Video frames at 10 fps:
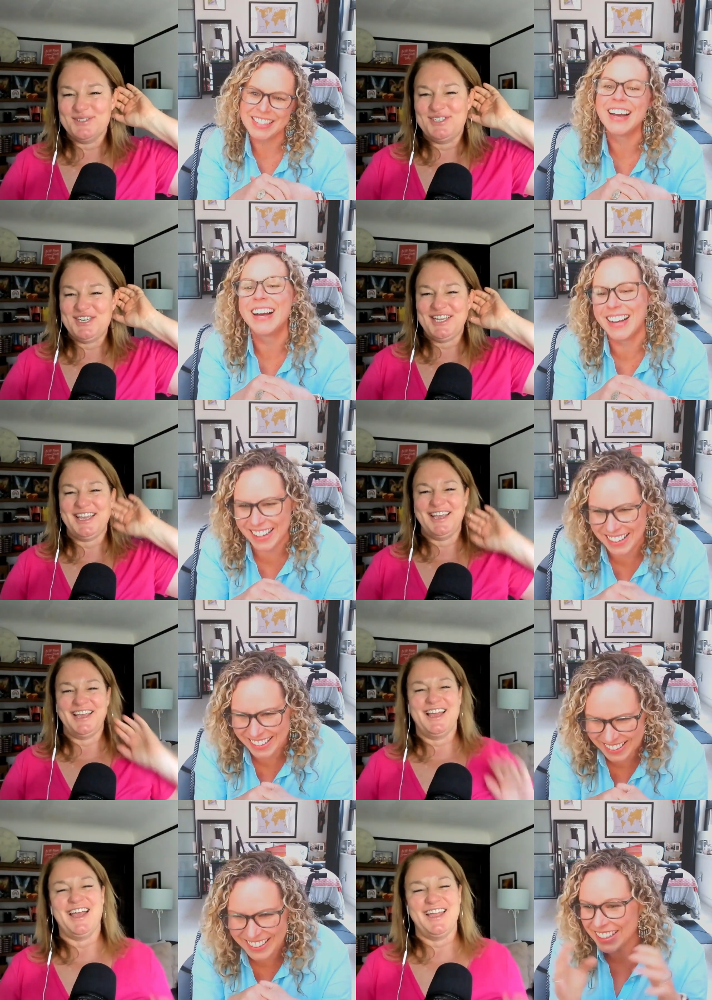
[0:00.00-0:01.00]

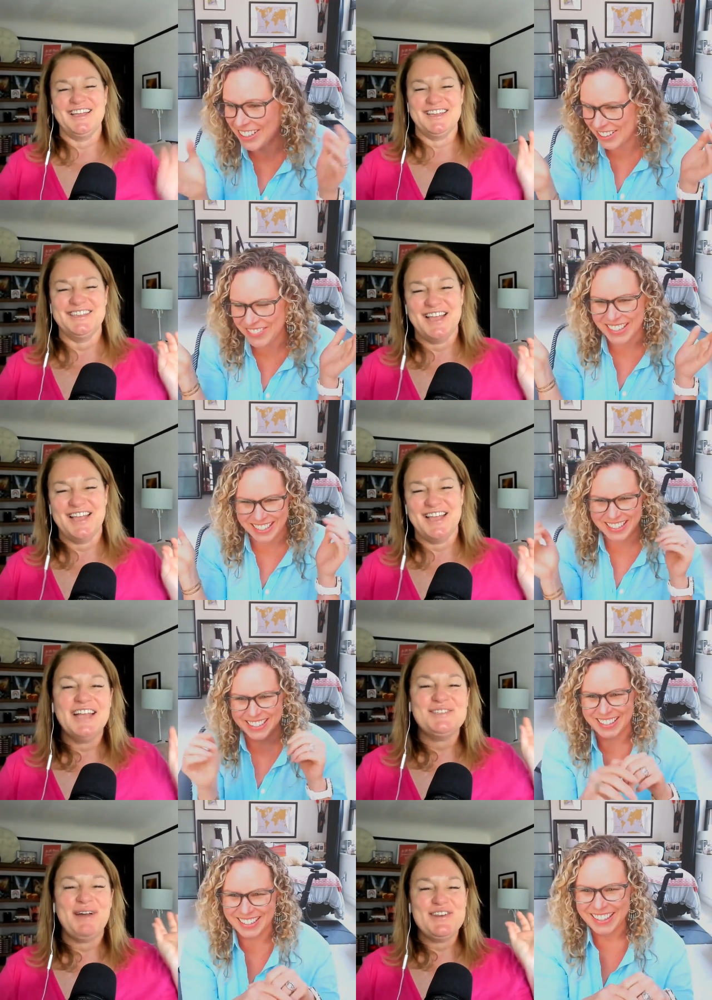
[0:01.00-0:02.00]

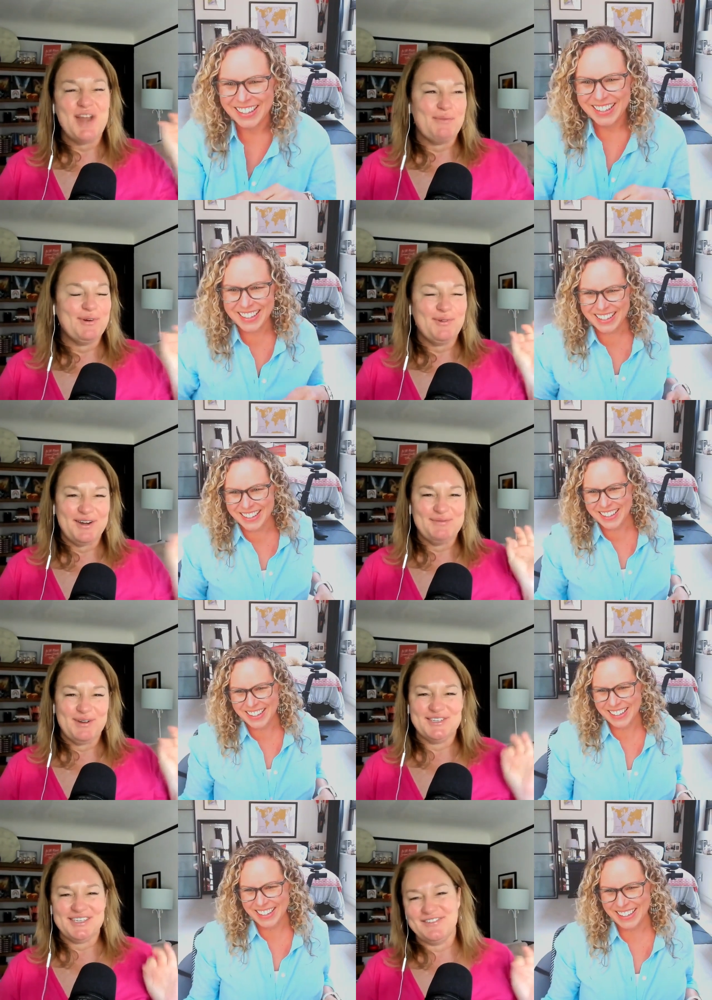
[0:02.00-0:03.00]
Speaker 1: it's
Speaker 2: my number one
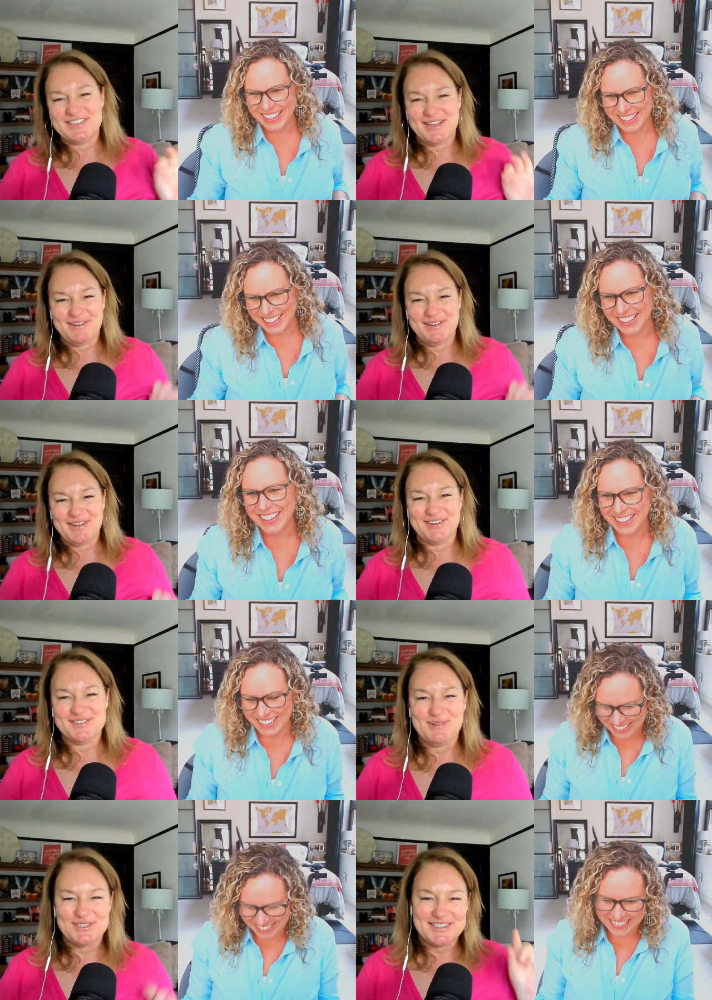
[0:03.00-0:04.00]
emoji every time I go to use
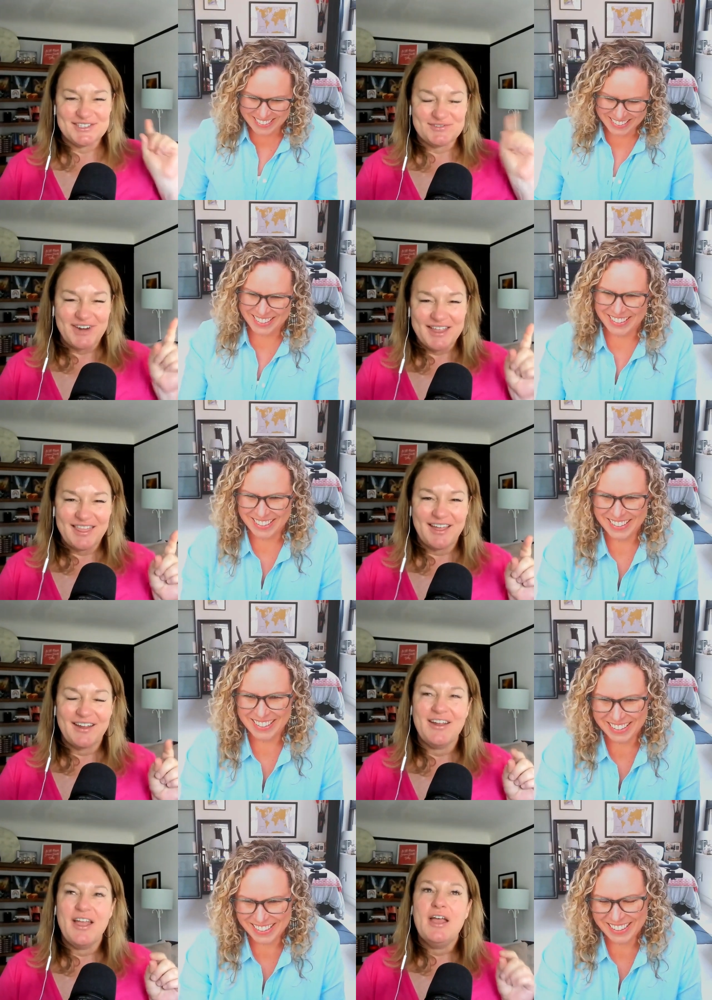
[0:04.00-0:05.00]
emojis. It's right
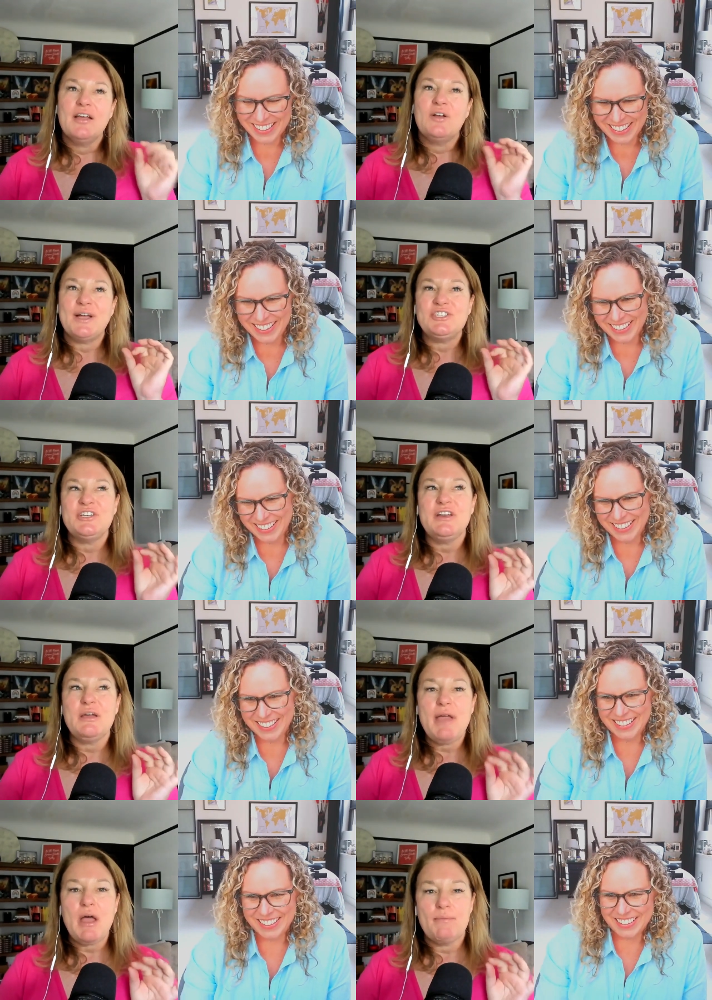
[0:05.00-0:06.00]
there. Question
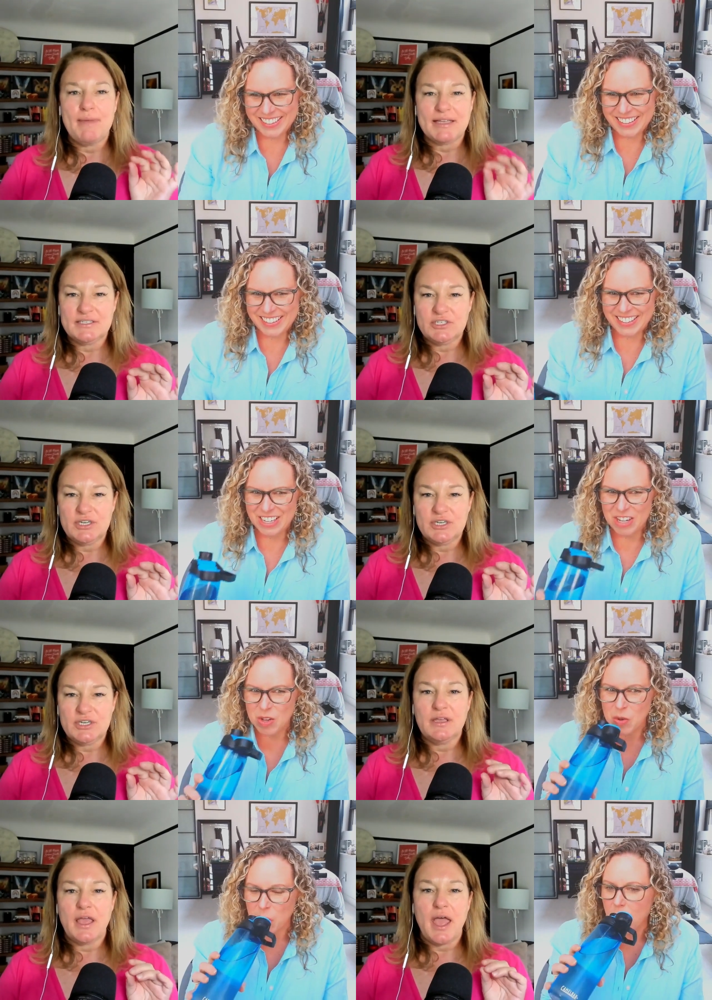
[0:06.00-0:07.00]
about
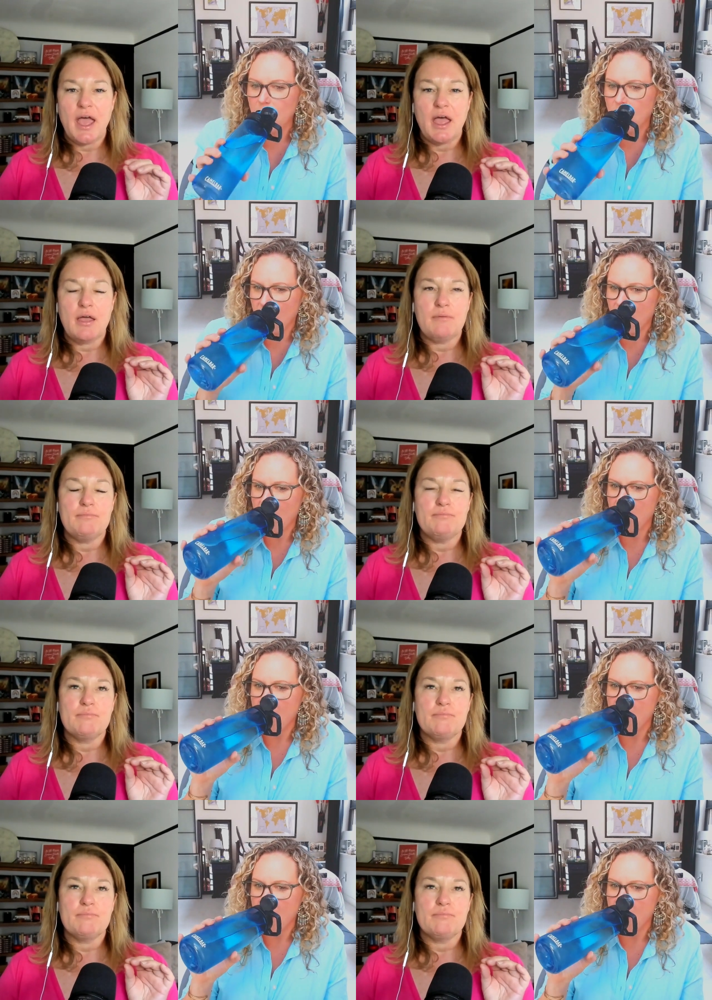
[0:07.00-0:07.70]
messaging um,